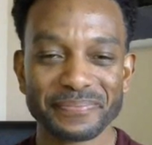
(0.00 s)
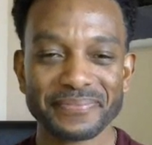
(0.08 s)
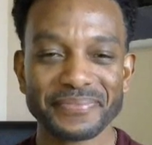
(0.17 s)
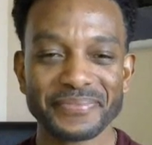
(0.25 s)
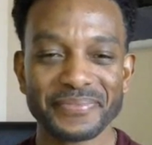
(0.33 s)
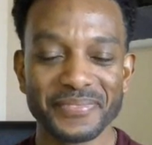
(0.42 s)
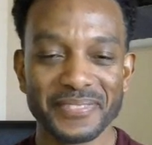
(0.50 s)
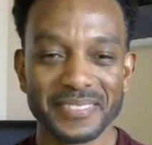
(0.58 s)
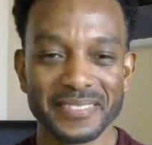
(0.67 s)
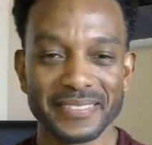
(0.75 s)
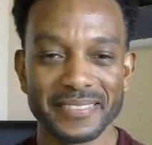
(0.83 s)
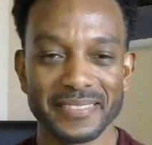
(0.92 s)

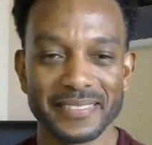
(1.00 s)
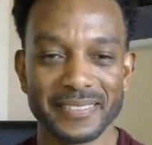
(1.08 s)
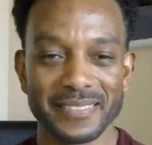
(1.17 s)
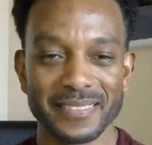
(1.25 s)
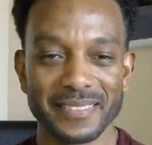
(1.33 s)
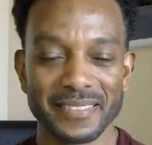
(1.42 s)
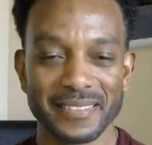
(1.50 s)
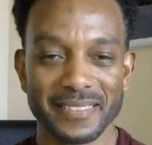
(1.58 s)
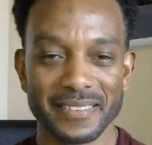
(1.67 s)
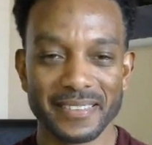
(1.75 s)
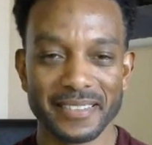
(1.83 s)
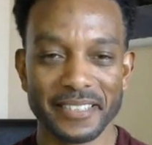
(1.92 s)

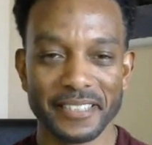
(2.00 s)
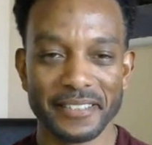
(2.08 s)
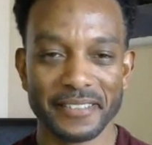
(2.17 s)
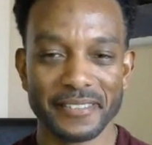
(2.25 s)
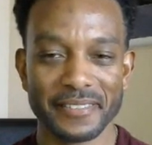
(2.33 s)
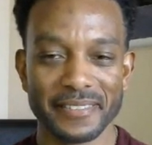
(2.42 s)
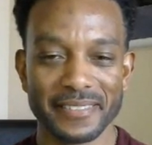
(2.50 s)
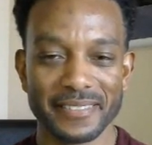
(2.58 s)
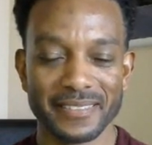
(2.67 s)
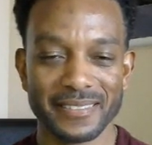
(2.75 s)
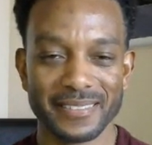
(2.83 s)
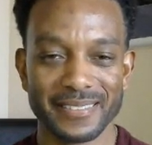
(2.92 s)

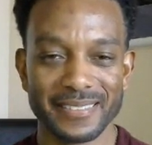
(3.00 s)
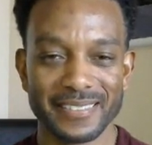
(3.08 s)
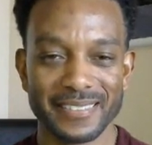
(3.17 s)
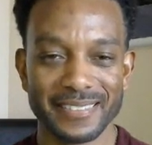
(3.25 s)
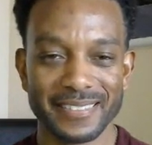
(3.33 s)
(not speaking)